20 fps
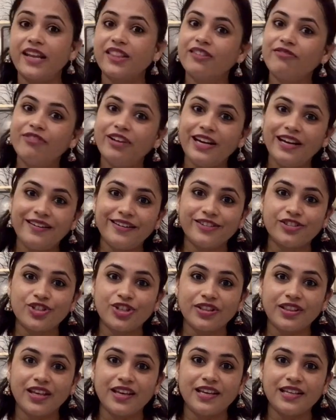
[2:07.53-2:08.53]
very interesting
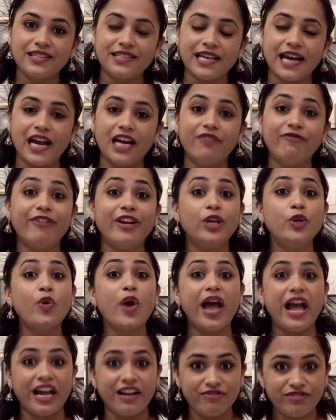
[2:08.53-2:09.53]
thing is that when you
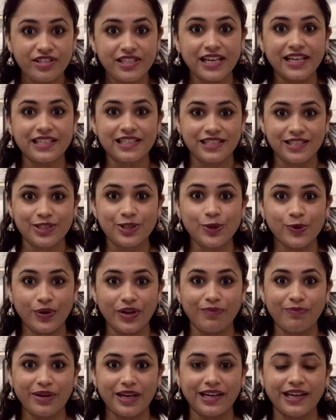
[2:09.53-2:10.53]
have sex during
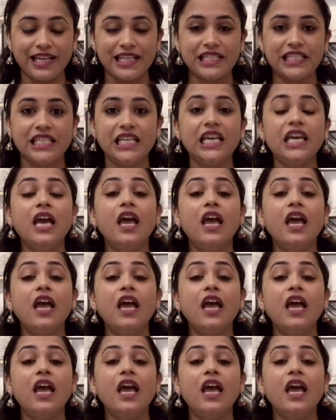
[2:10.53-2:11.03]
pregnancy,